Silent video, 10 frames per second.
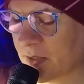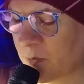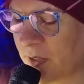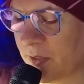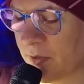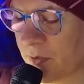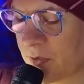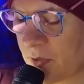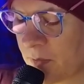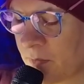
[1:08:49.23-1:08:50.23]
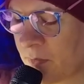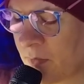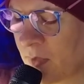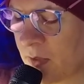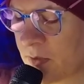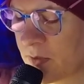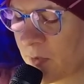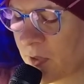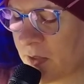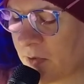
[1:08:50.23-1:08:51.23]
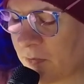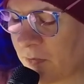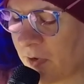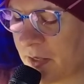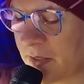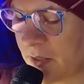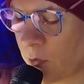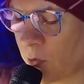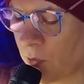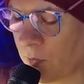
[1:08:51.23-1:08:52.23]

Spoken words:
windows, some kind of fighting hall.